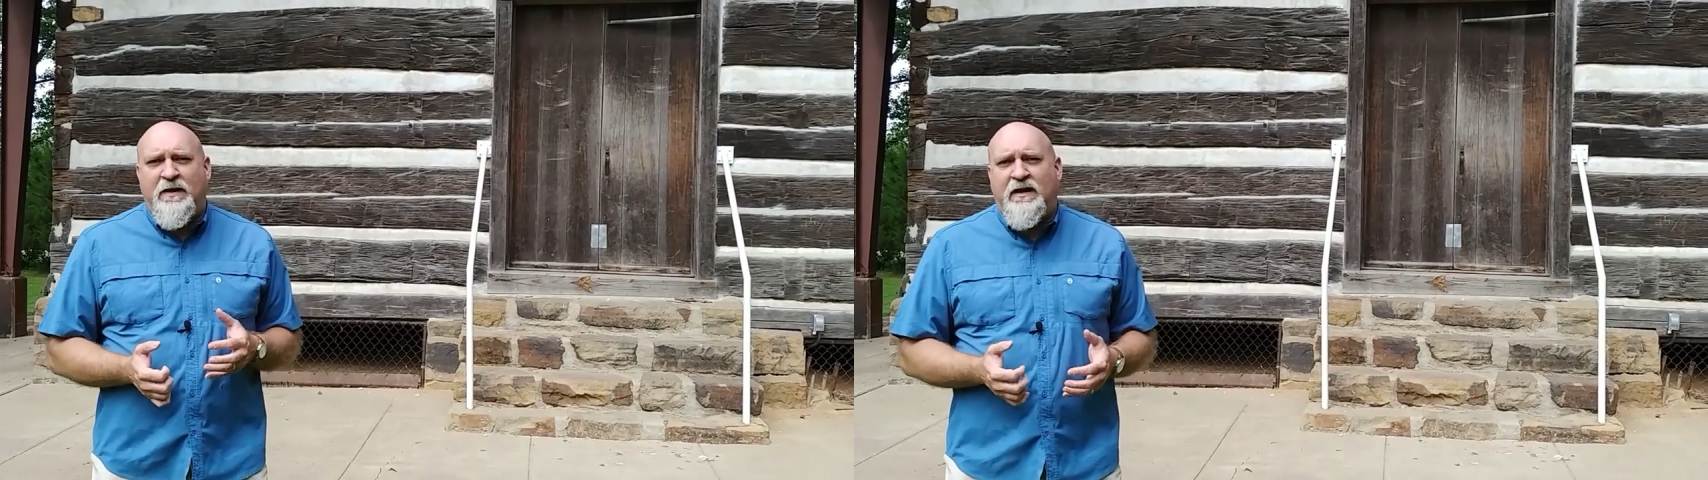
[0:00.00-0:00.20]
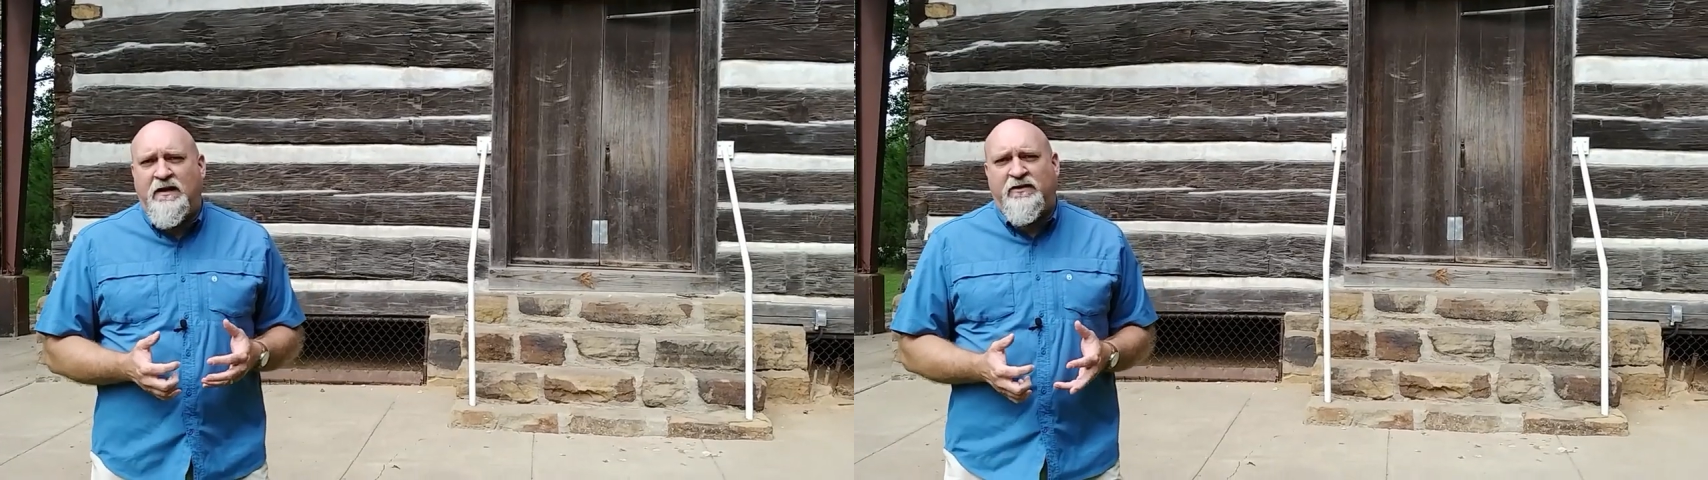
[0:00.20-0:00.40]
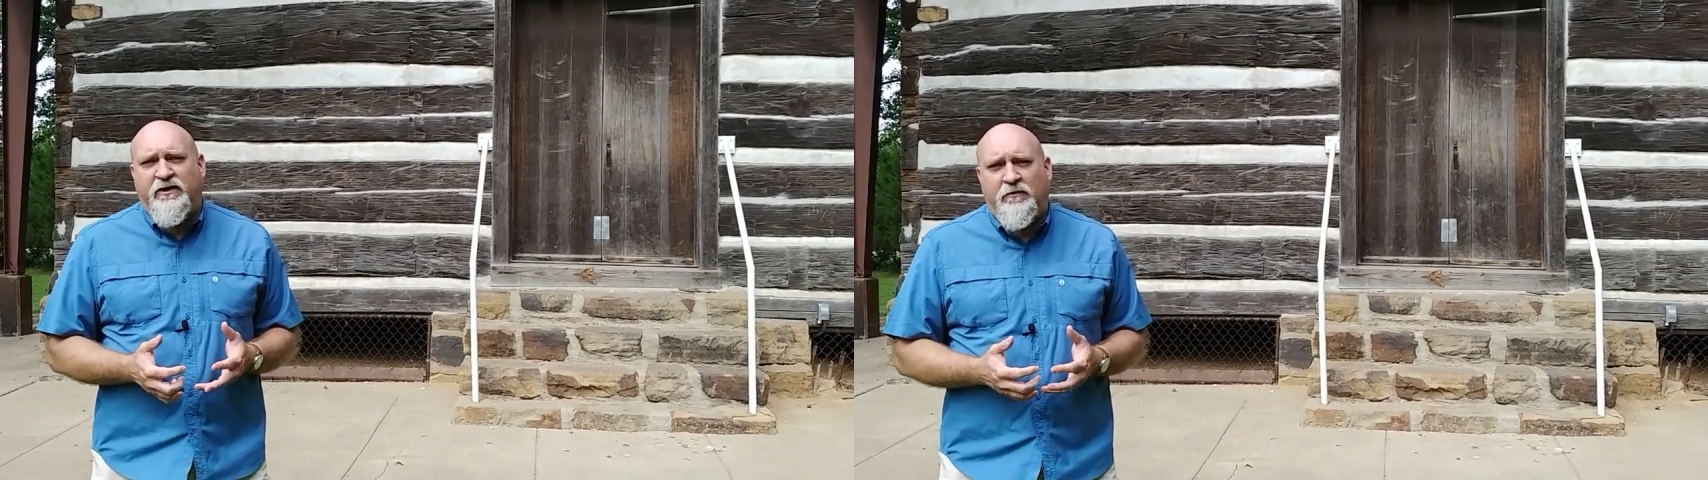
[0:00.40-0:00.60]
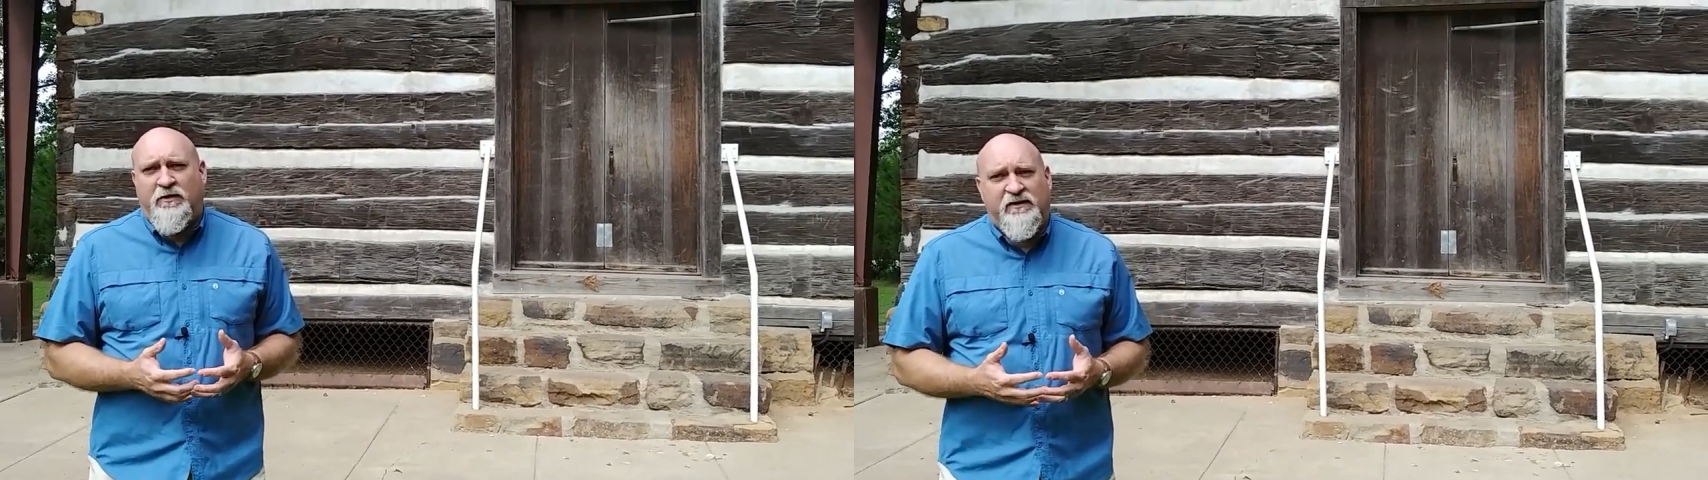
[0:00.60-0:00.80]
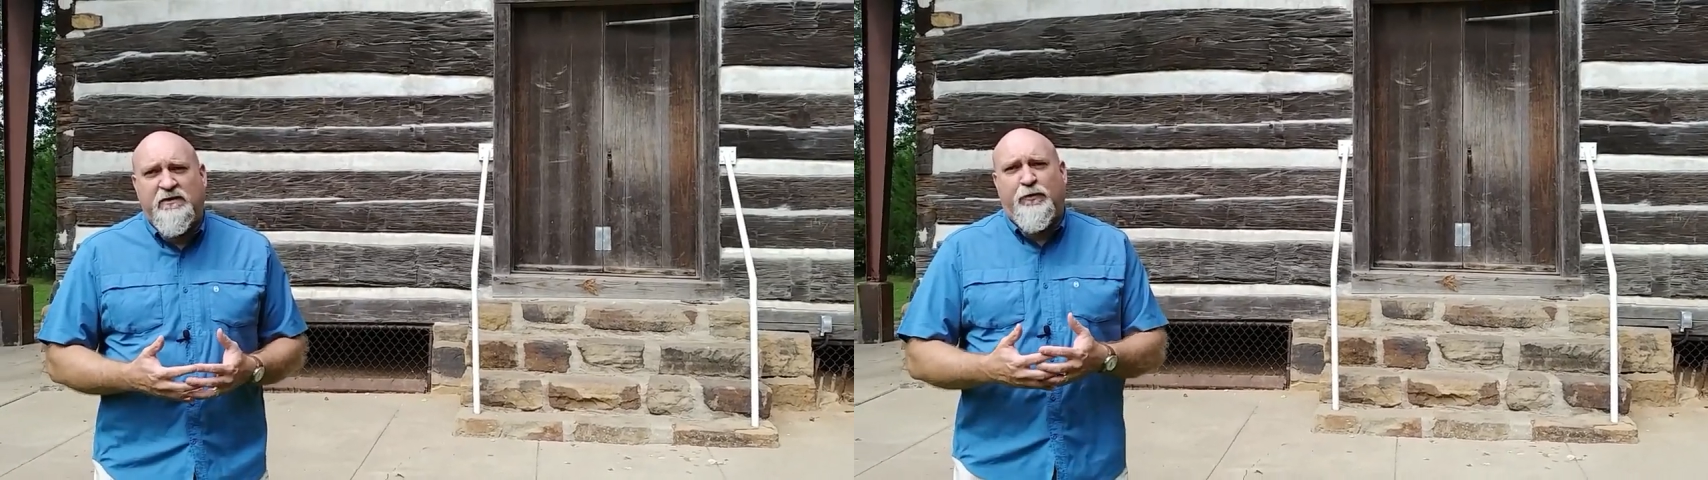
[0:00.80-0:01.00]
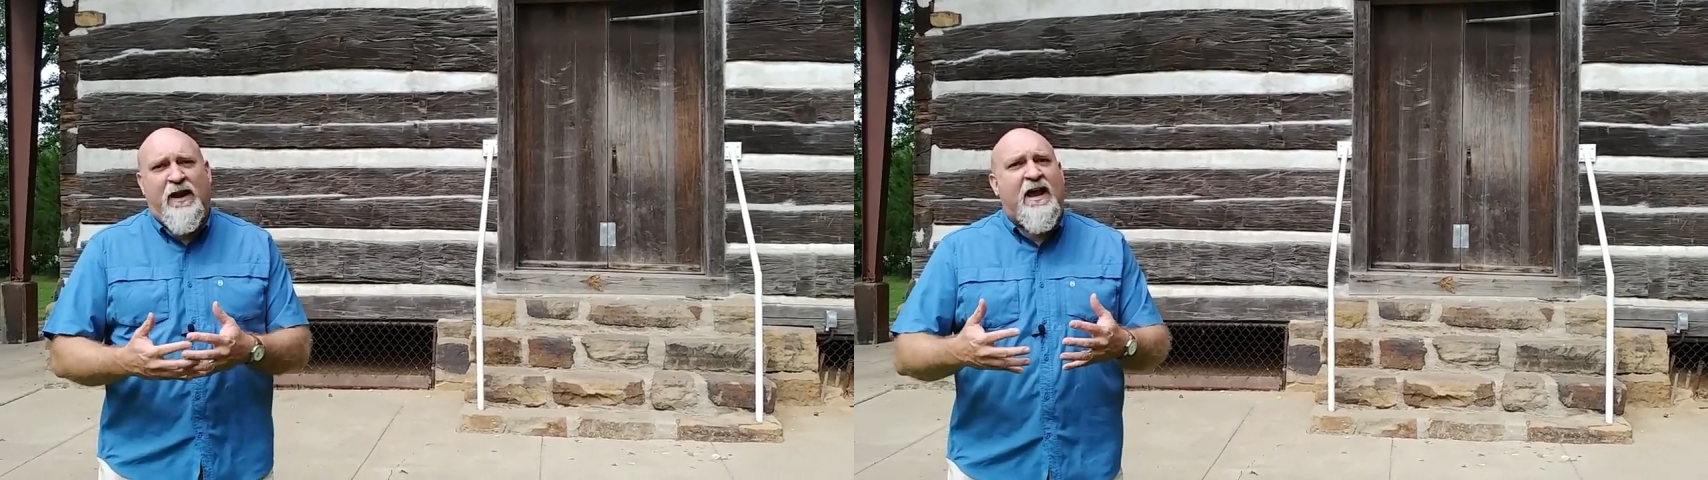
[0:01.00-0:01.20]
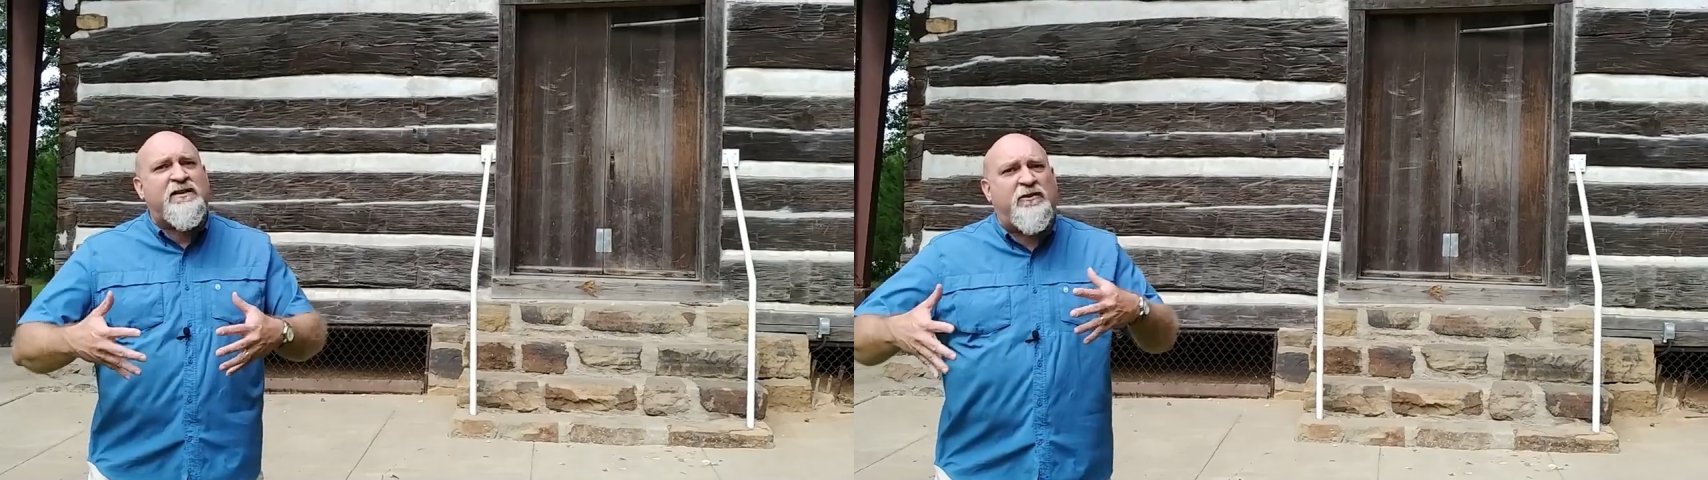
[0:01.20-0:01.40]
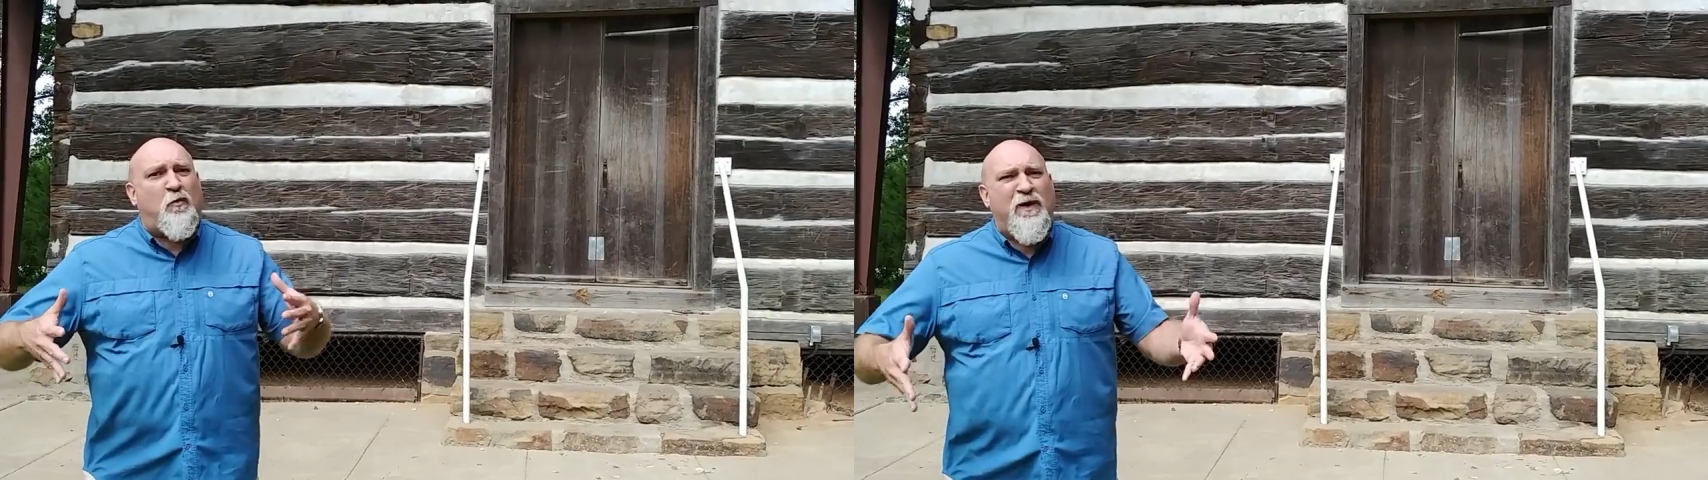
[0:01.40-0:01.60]
meeting too, because this would
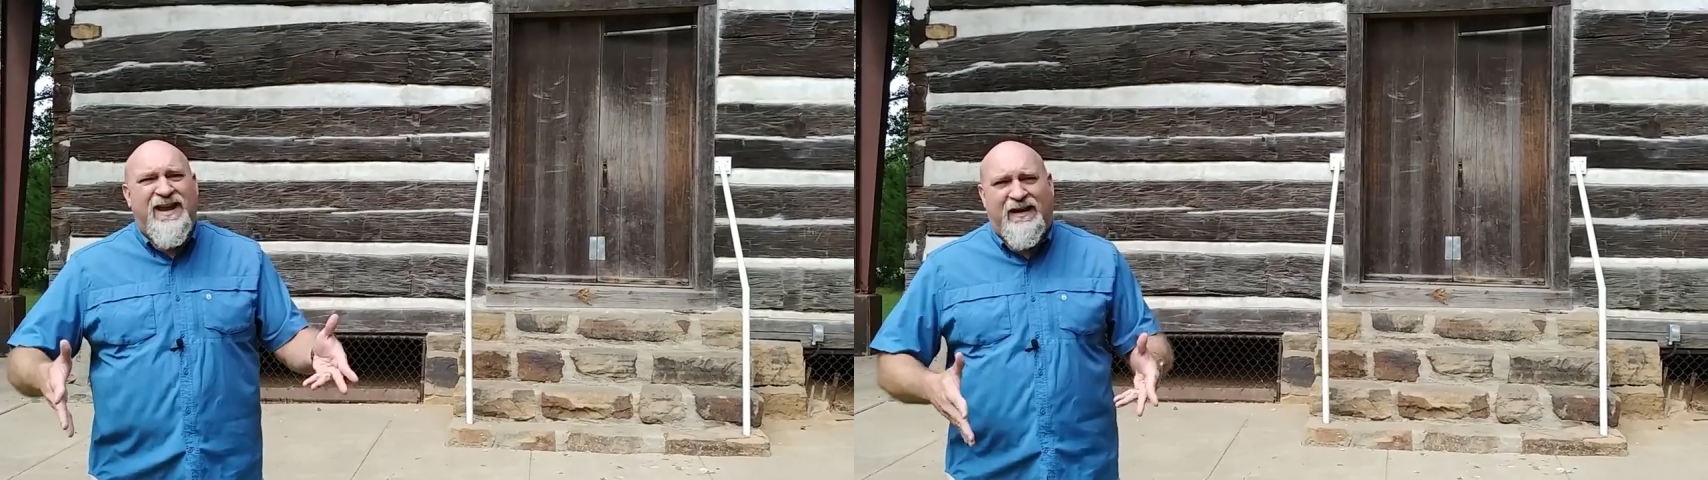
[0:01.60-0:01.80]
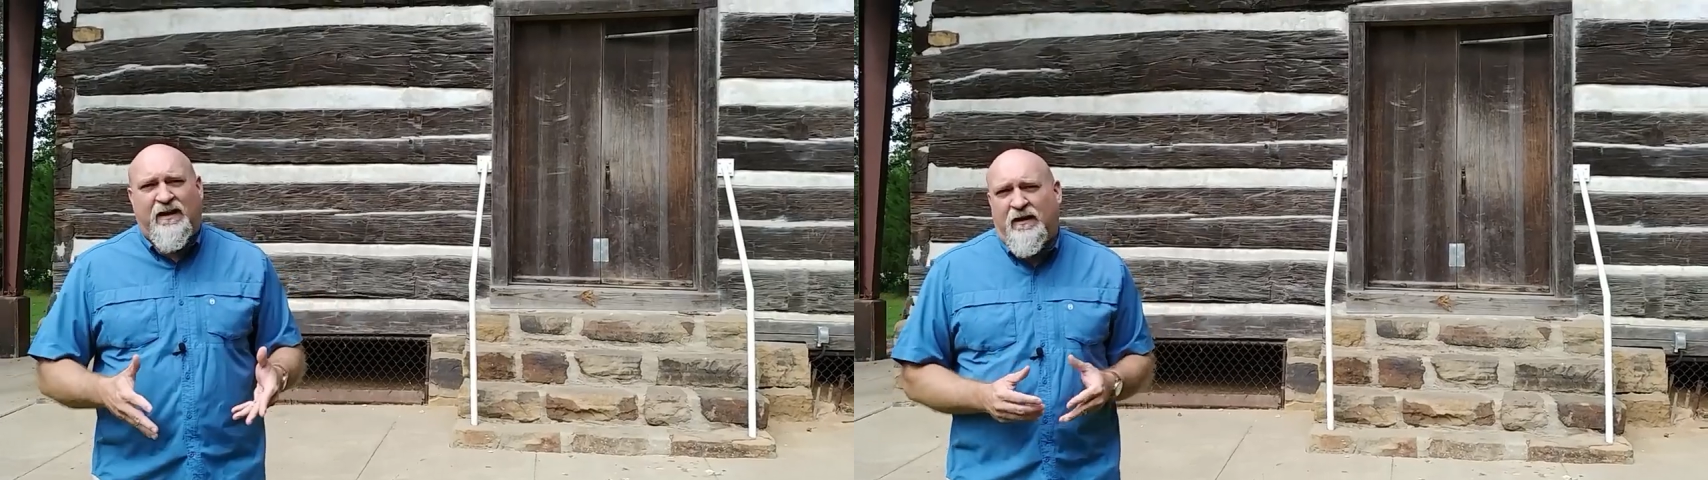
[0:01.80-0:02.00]
last a week.